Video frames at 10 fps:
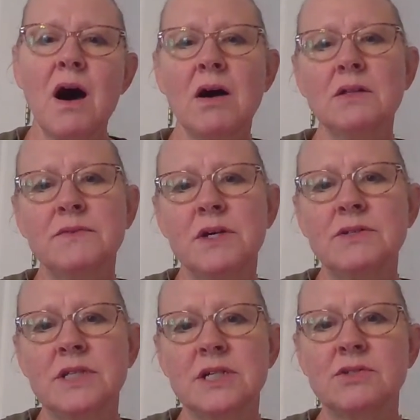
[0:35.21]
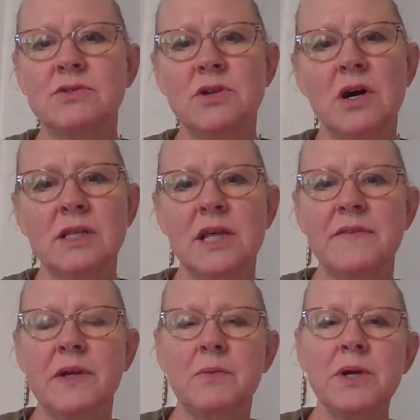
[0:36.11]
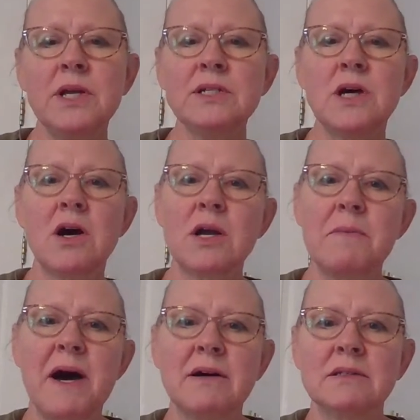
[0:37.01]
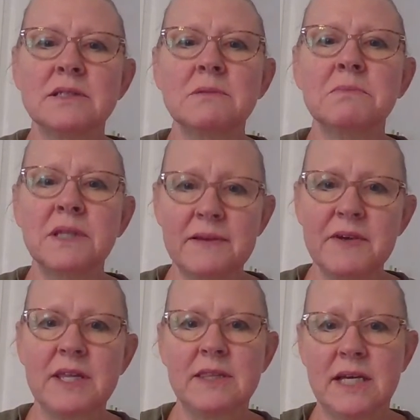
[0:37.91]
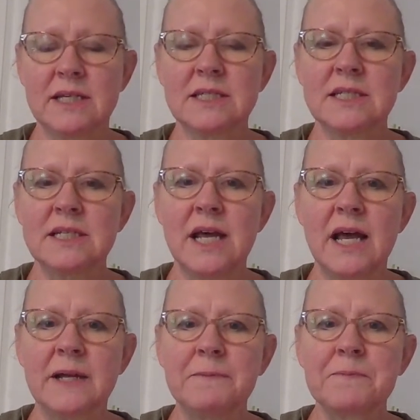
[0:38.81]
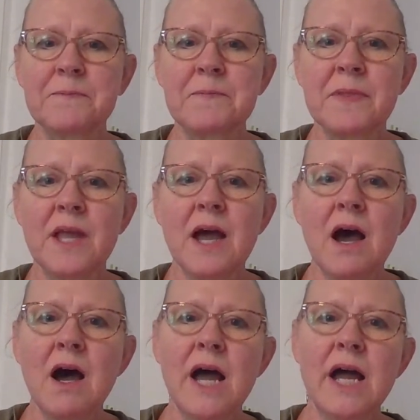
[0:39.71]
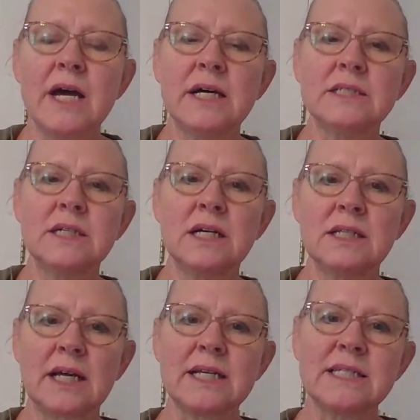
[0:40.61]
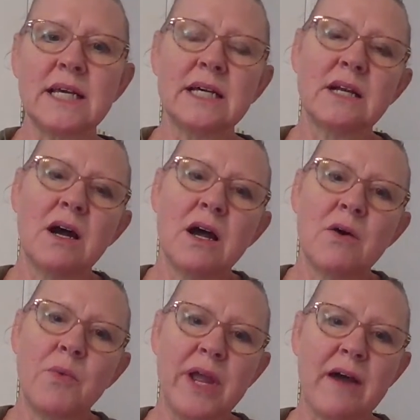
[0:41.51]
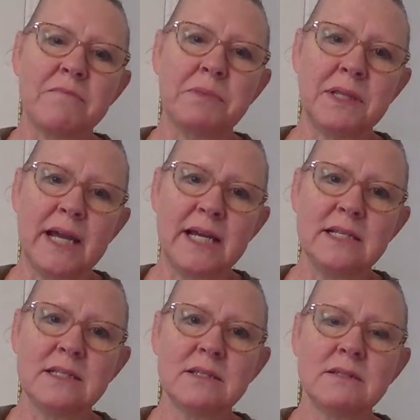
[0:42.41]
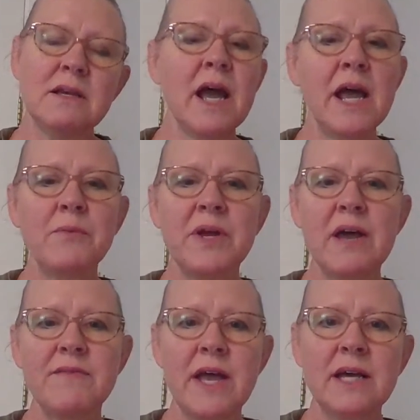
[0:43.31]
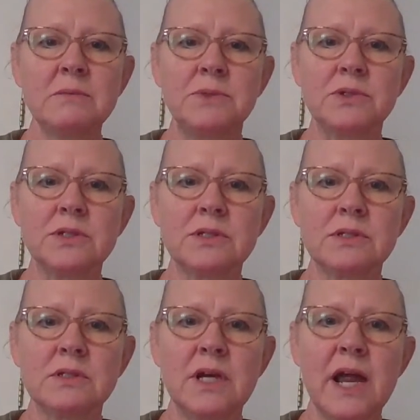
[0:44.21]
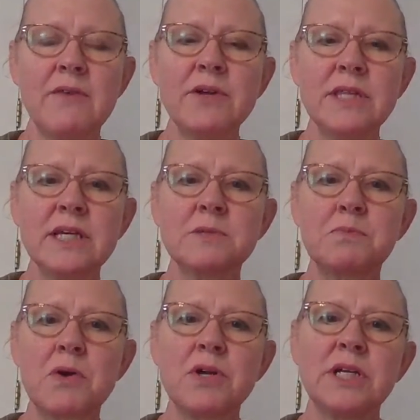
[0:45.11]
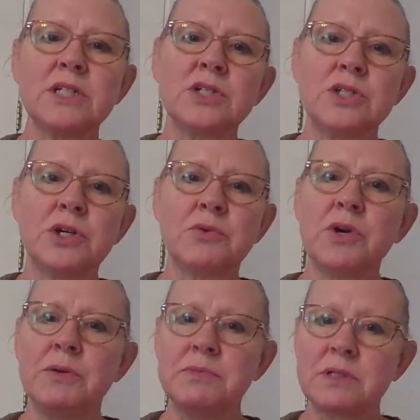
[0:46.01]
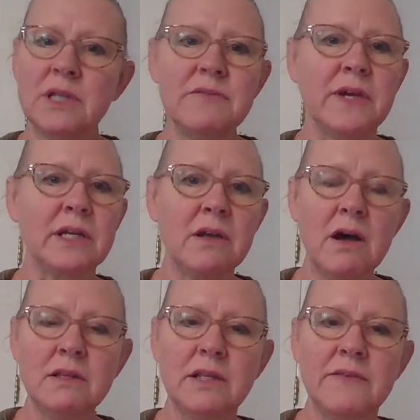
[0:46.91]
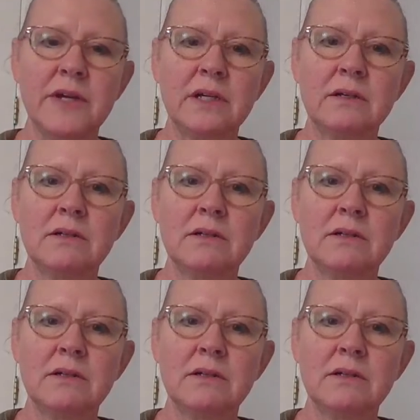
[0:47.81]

All of those things are non-living. We're going to talk about some living things today. And like I said, we have plants and we have animals. Everything is broken into two groups, living, non-living.